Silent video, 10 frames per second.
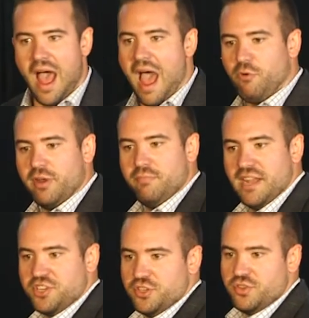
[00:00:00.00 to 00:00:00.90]
I wouldn't
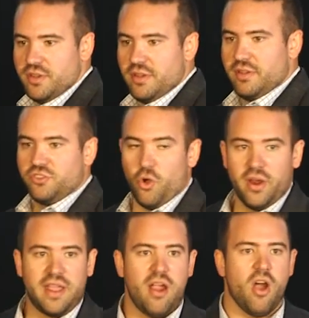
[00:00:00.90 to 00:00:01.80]
mention
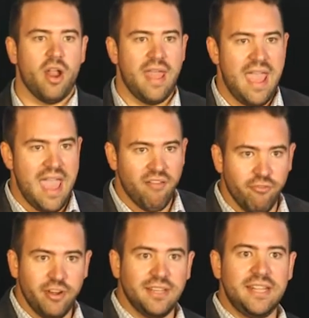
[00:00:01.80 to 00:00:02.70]
Toyota Care on
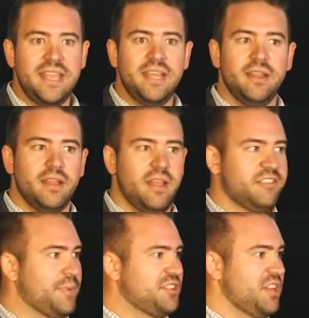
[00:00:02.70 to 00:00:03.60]
every lead,
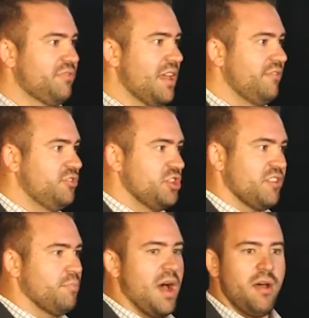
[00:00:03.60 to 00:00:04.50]
especially if they've
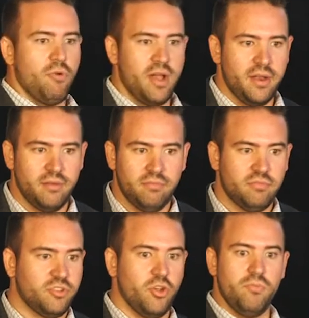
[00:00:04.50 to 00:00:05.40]
just bought one
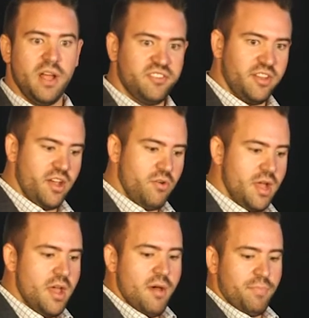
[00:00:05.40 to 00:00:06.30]
2 months ago,
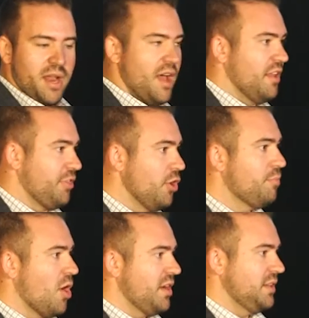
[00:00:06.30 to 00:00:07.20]
but a
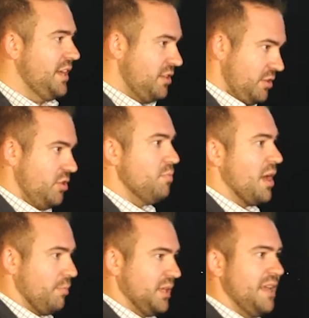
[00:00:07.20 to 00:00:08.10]
third-party lead, you
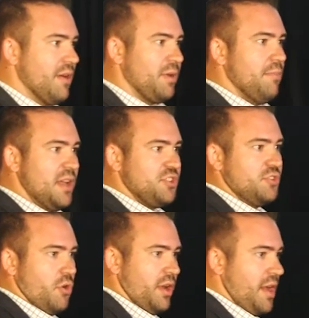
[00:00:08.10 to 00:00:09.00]
better believe I'm going to mention
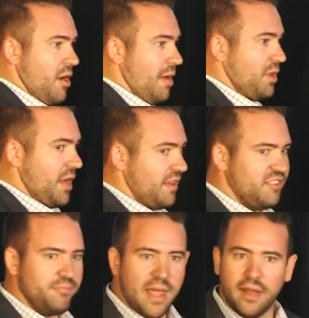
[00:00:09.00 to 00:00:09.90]
Toyota Care and I'm going to
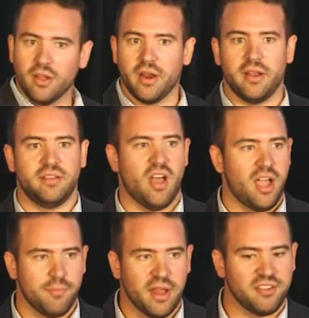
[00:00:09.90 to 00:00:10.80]
expand on it and
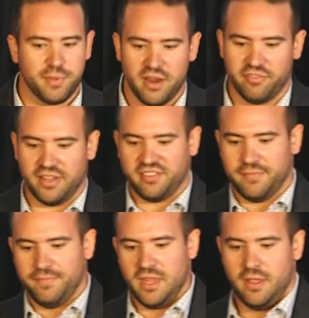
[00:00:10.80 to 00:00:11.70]
talk about its benefits.
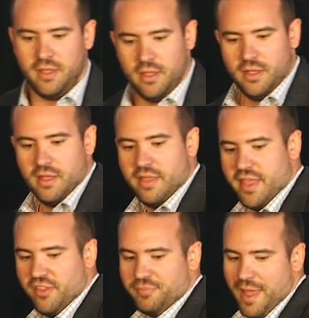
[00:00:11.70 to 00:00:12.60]
And
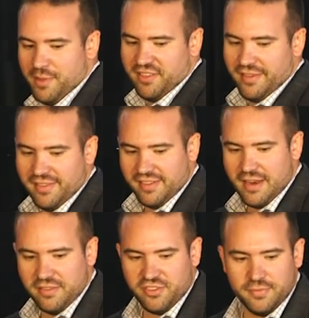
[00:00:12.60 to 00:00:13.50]
then those payments and
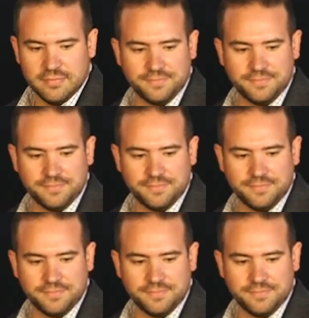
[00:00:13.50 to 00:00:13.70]
incentives.